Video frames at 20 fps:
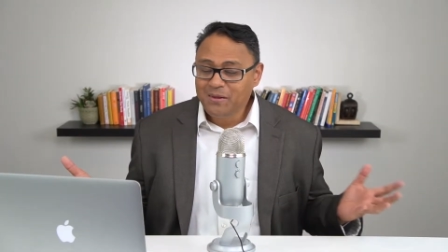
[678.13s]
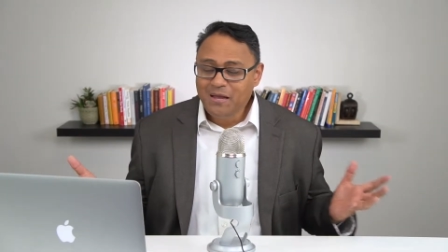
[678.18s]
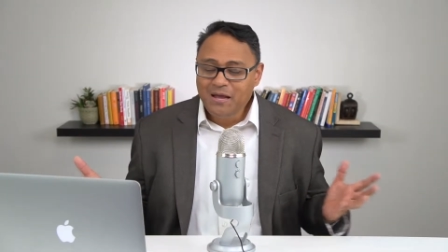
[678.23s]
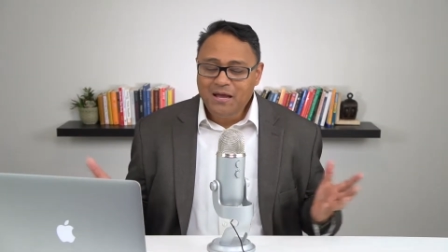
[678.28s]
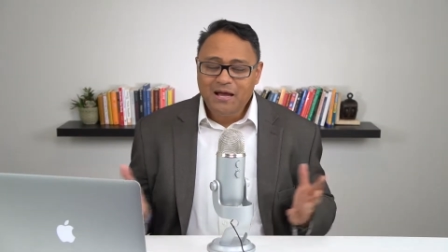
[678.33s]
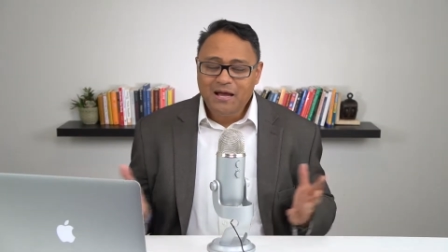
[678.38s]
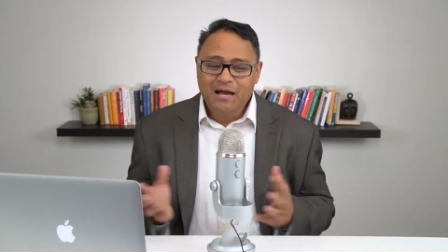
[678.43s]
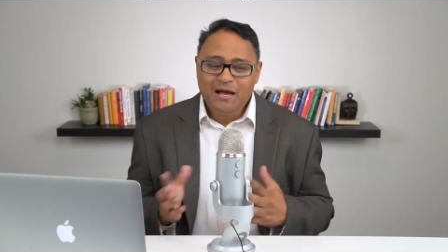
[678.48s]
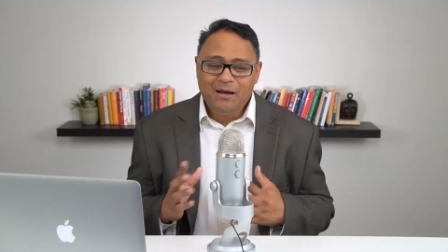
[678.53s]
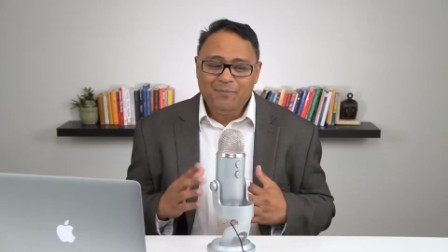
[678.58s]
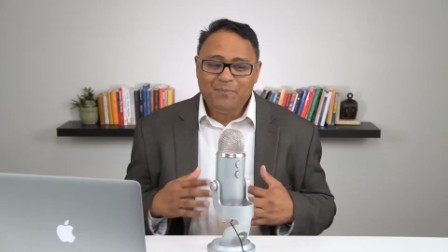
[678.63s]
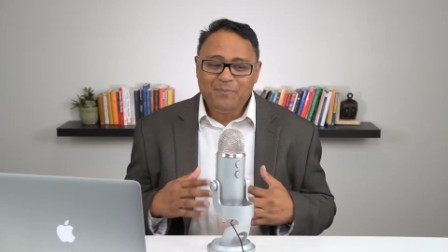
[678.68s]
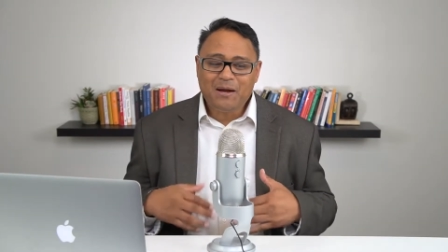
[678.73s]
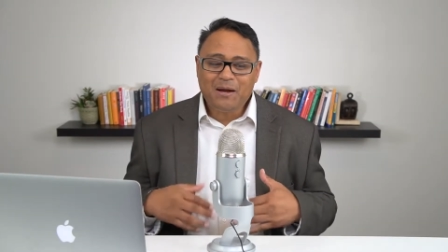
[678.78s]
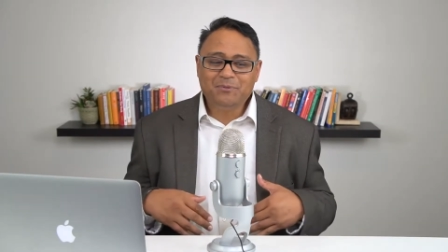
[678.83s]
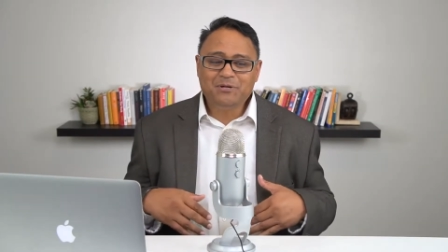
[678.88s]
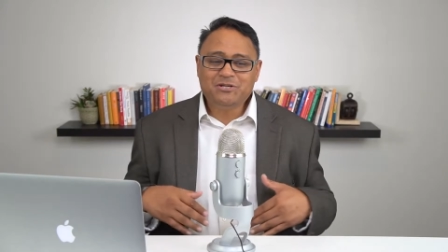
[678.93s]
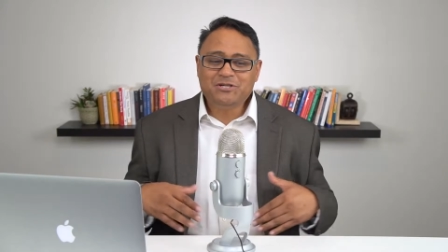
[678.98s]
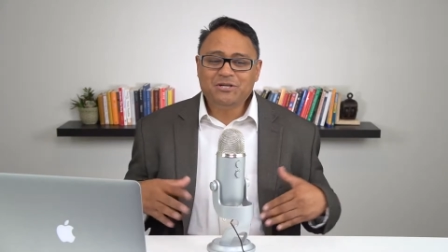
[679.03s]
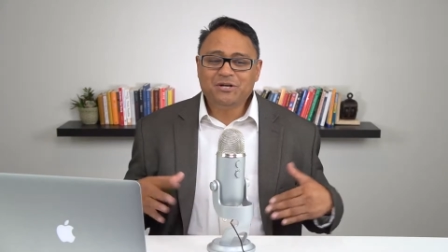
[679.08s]
I'm going to
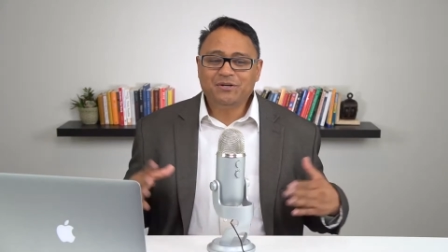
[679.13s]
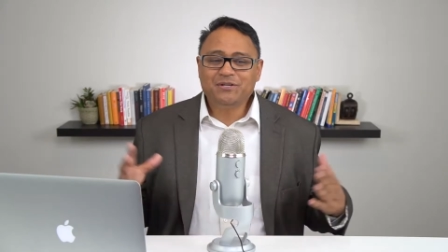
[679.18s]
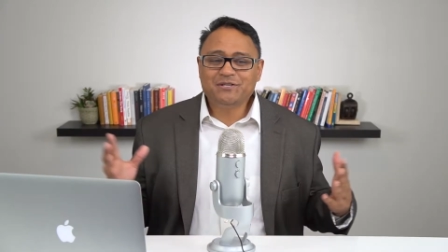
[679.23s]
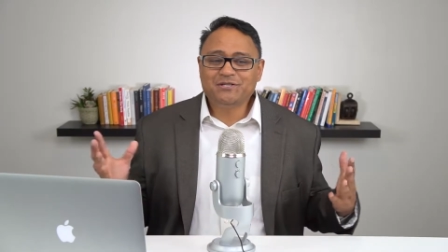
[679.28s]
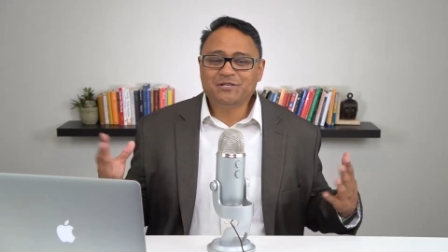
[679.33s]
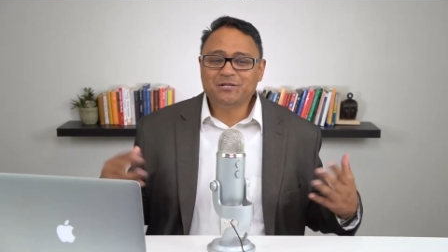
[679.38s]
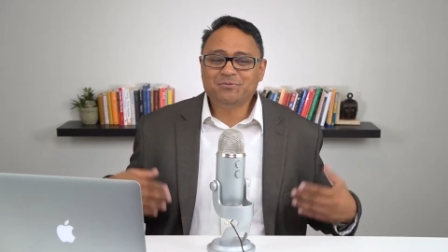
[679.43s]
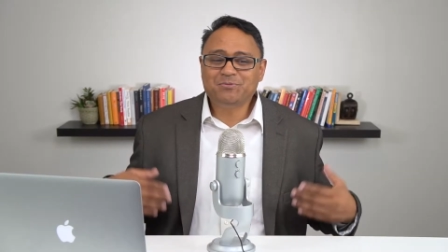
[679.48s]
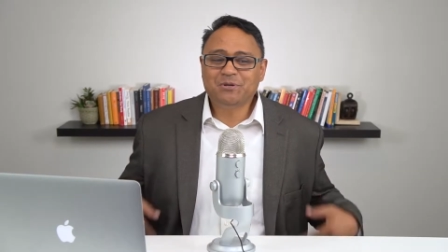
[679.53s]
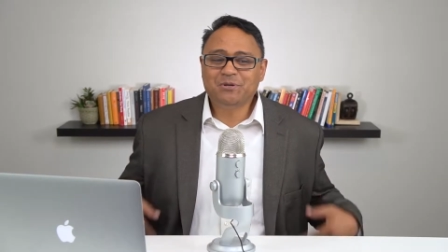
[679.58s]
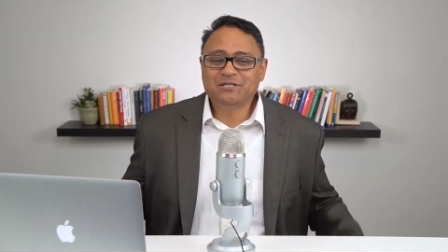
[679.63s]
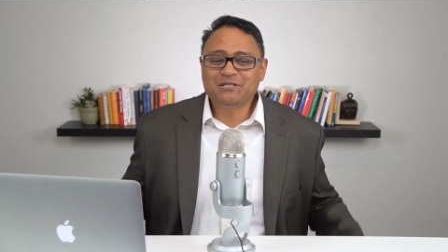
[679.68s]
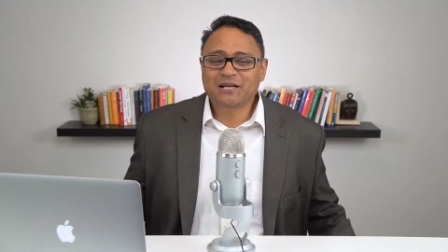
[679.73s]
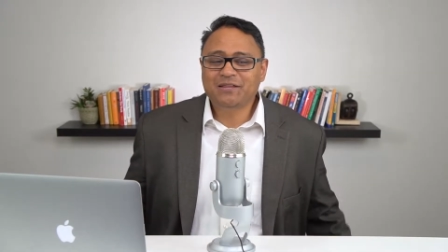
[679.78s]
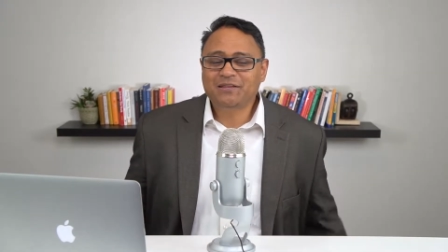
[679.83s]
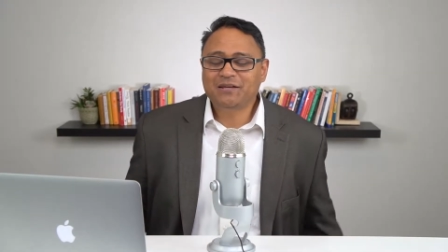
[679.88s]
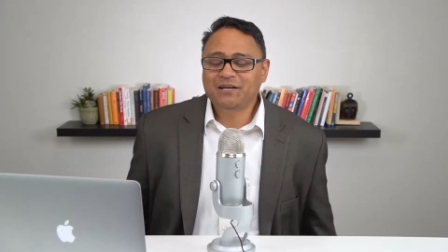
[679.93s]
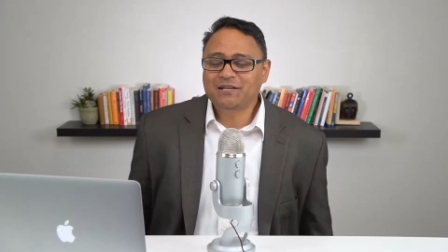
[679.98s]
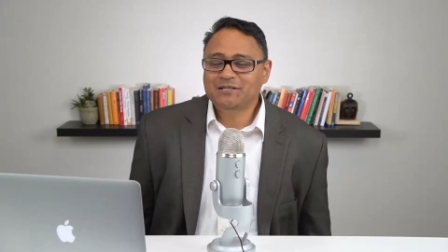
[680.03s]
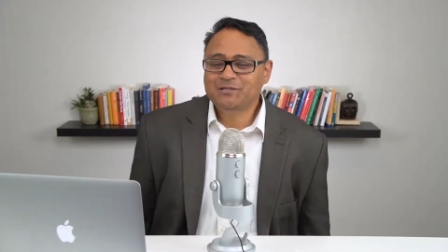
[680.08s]
share this experience. I
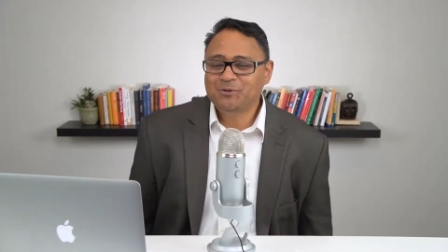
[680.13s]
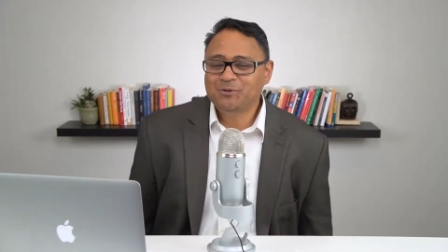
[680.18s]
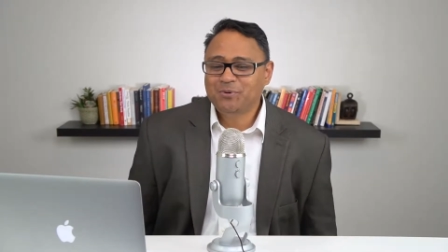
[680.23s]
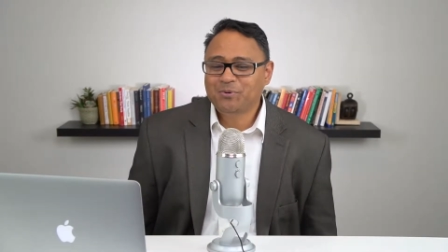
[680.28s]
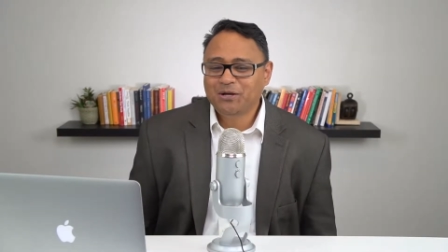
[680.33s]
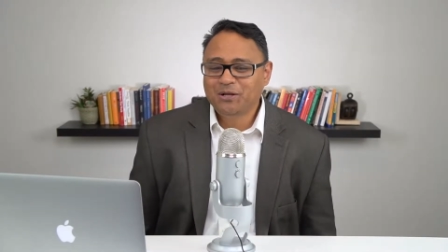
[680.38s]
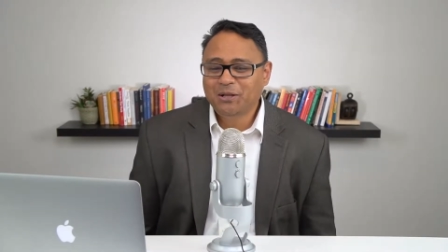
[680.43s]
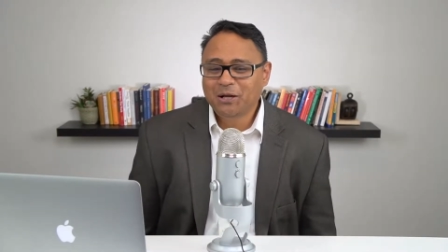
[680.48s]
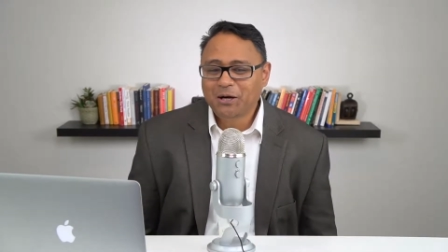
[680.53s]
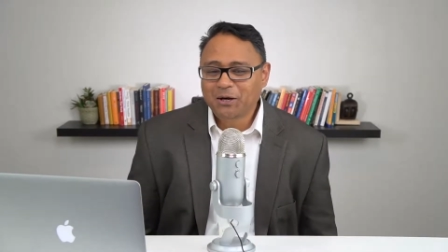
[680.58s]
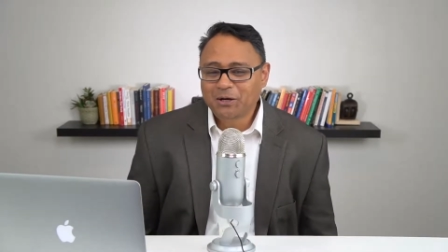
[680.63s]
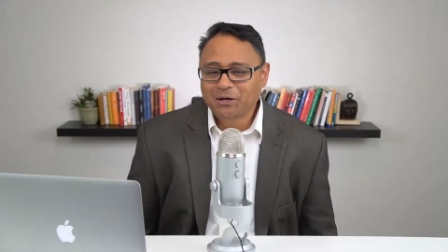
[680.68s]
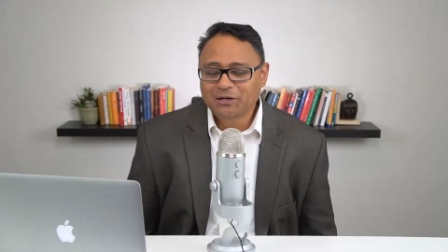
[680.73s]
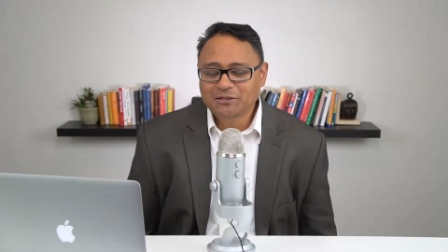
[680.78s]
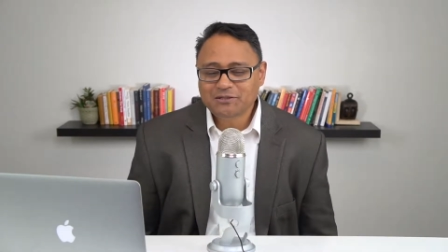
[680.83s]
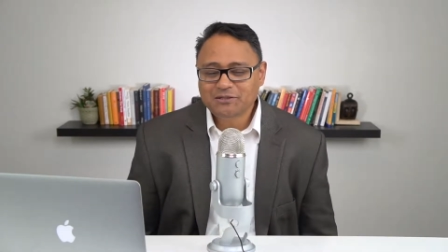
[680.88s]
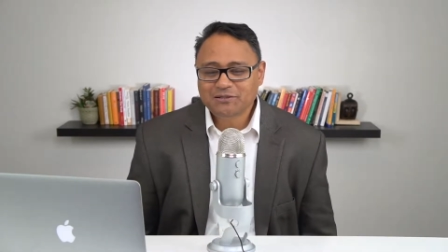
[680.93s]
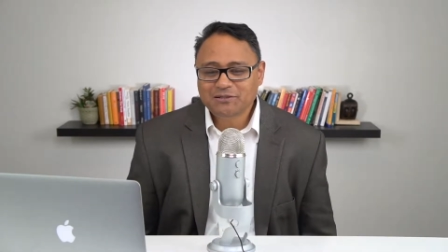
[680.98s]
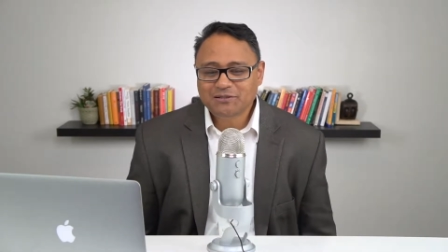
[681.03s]
think it's super hilarious